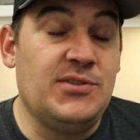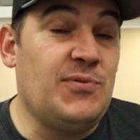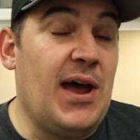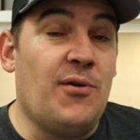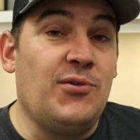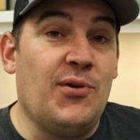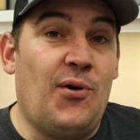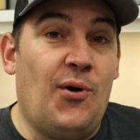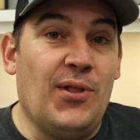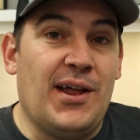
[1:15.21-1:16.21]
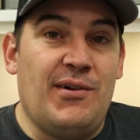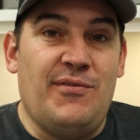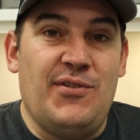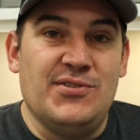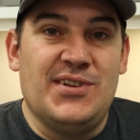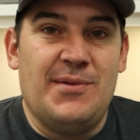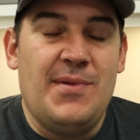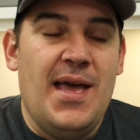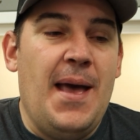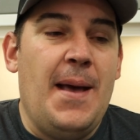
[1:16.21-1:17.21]
That's why I don't do a whole lot of reviews on
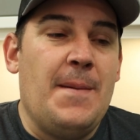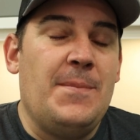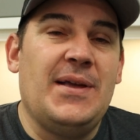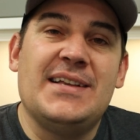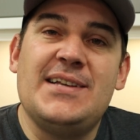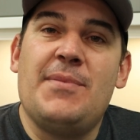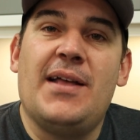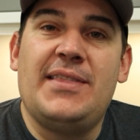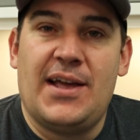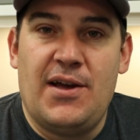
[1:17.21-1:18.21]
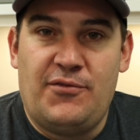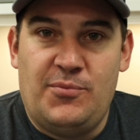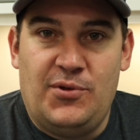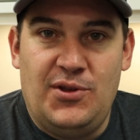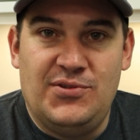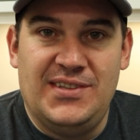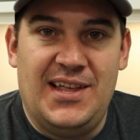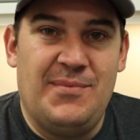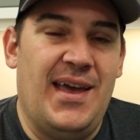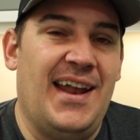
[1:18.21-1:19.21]
them, because I'm not that comfortable using
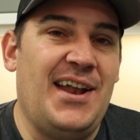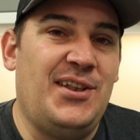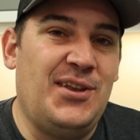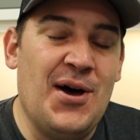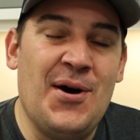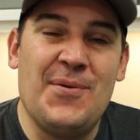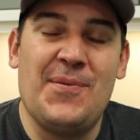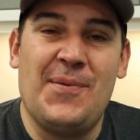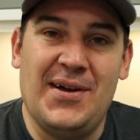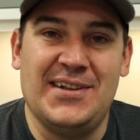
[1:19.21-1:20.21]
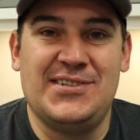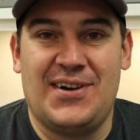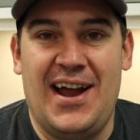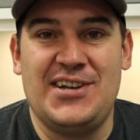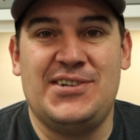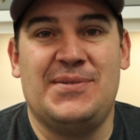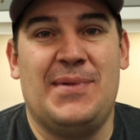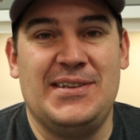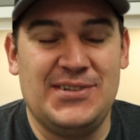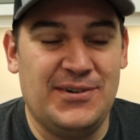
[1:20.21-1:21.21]
them and I don't want to scratch
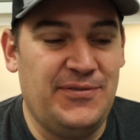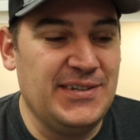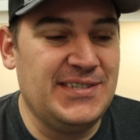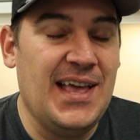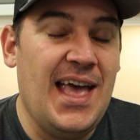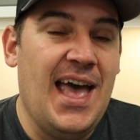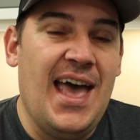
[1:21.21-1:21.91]
my surface.